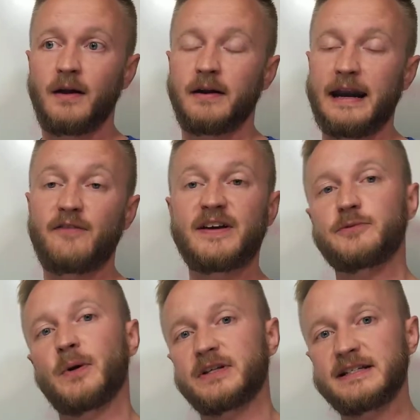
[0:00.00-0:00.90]
Now
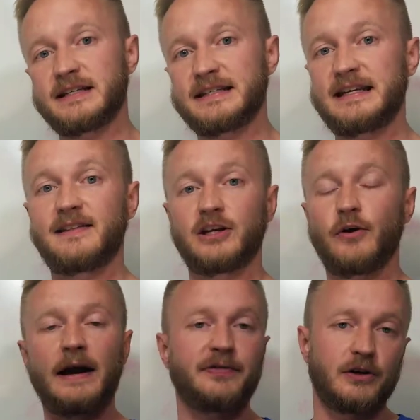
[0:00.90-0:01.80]
Facebook doesn't see that you're
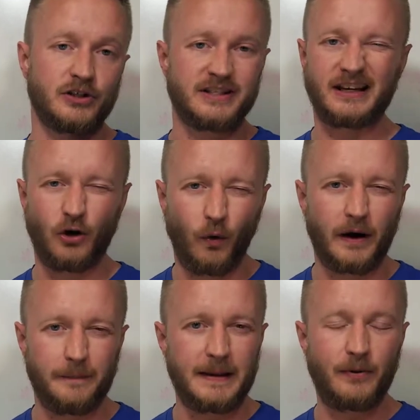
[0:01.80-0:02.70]
out there just
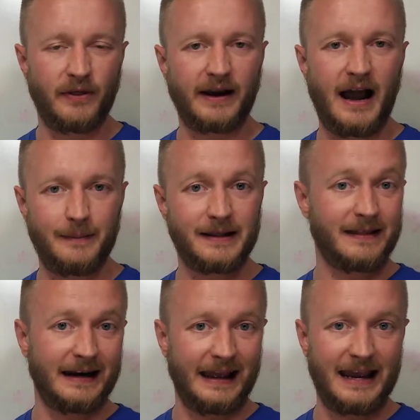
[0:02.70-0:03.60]
ignoring people that comment,
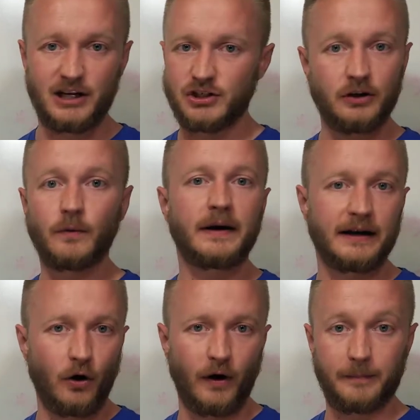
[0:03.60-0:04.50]
that engage. You don't want to
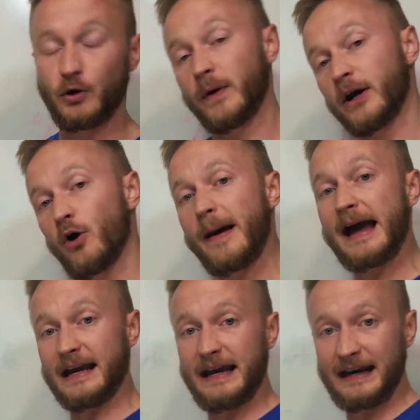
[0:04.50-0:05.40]
ignore them. You want to go
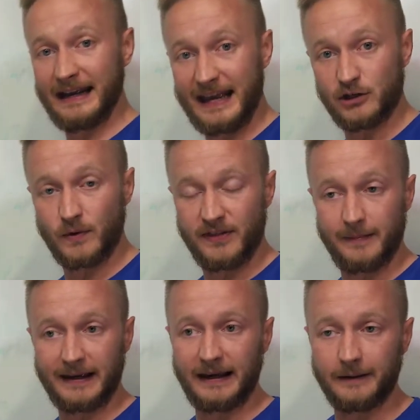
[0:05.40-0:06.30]
back and engage with them
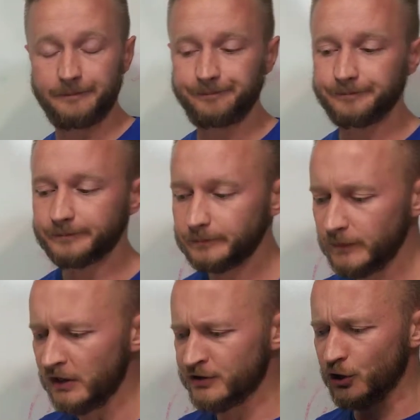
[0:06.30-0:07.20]
again.
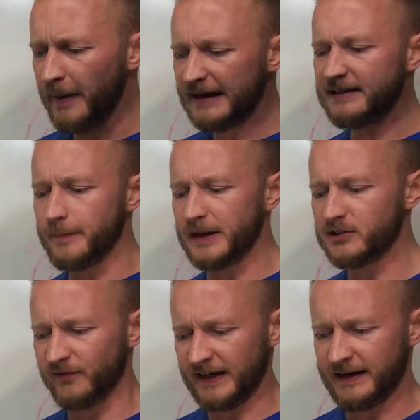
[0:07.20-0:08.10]
So back to the
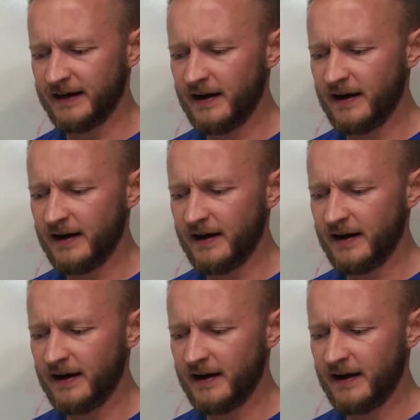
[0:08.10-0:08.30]
BuzzFeed.